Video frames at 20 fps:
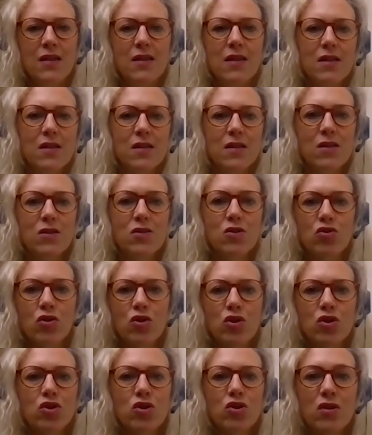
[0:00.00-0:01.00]
the
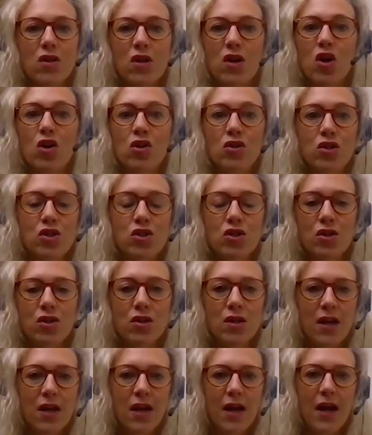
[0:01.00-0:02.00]
structure, the
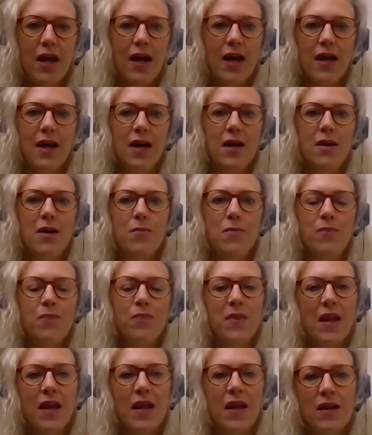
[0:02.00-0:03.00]
culture.
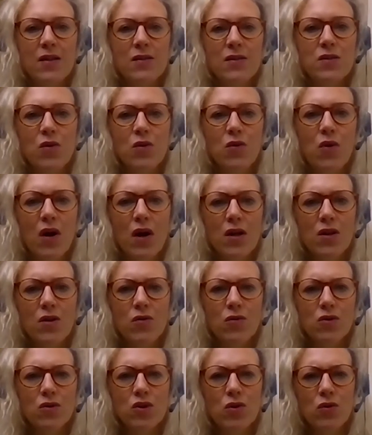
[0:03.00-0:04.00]
So I
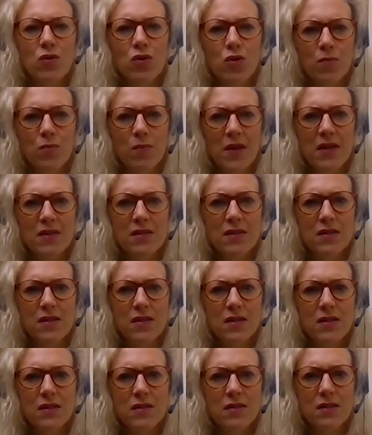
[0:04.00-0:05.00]
know, Sean, you're based
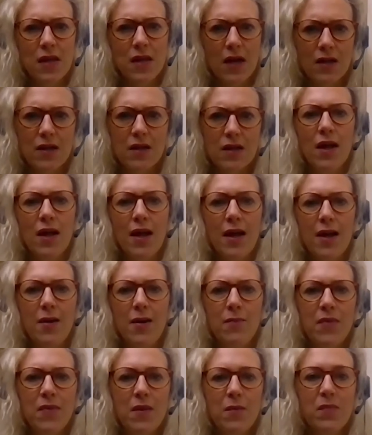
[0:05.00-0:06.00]
in Tala.
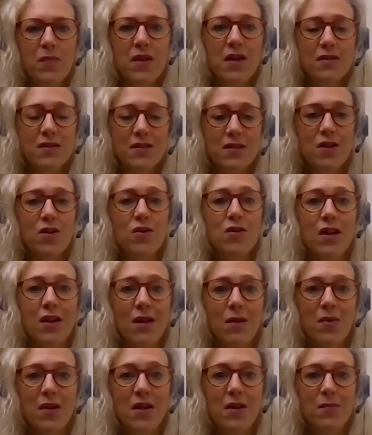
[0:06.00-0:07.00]
It'd be nice to hear a
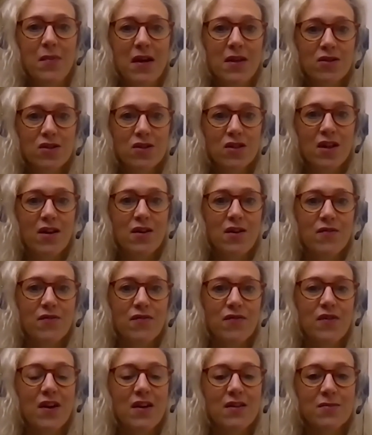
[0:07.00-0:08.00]
little bit about kind of,
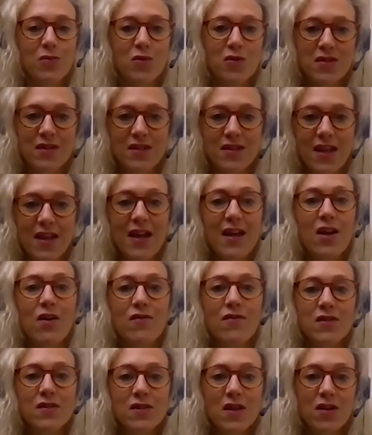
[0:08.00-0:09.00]
I suppose, the head
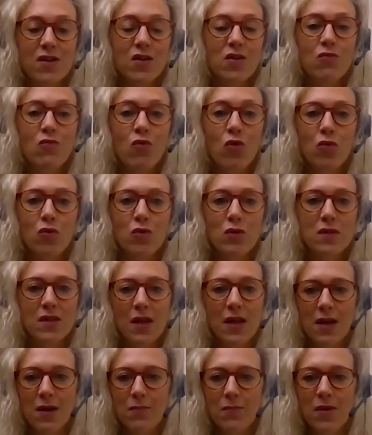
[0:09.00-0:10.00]
office, kind of the roles.
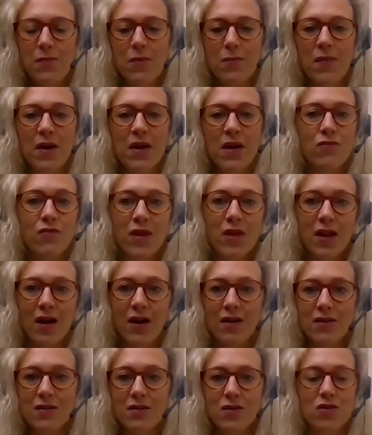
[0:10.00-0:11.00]
People mightn't
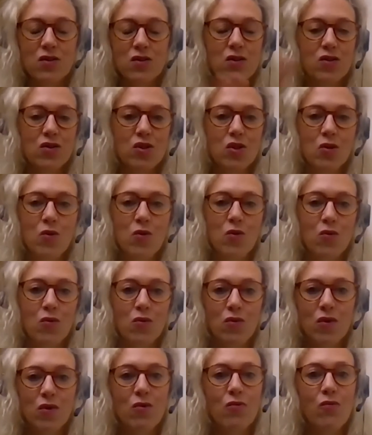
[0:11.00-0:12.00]
realise there's such a
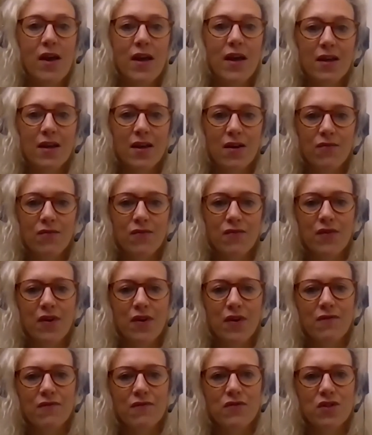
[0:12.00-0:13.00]
whole array of
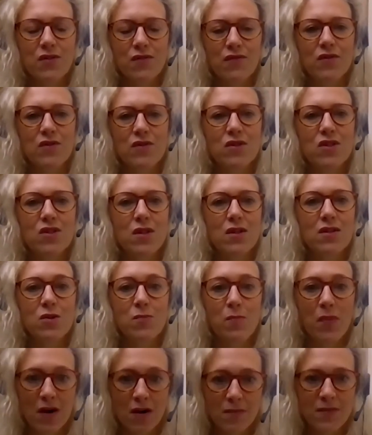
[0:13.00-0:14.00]
different
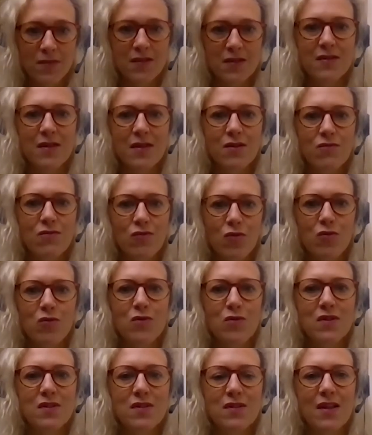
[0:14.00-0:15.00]
departments and
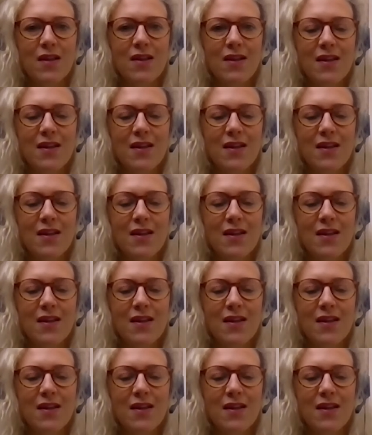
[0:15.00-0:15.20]
roles